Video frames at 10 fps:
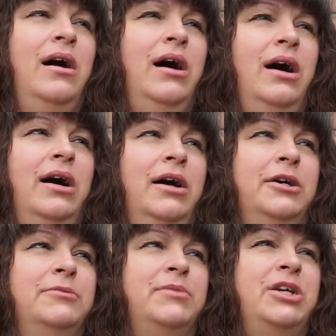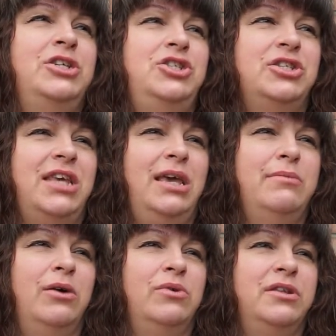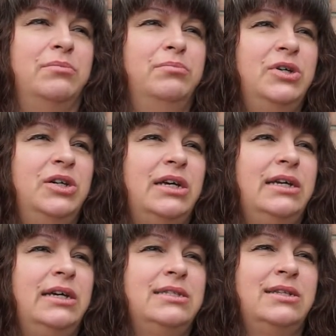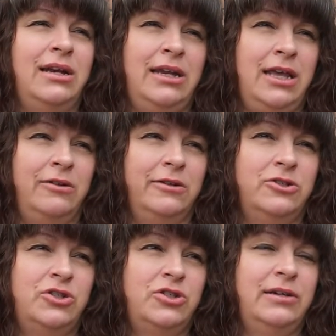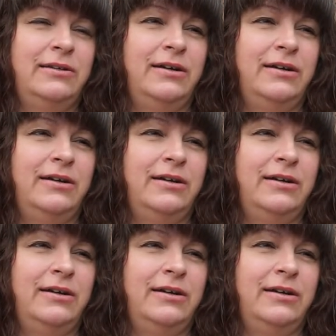She just came out with a book. It's not in English.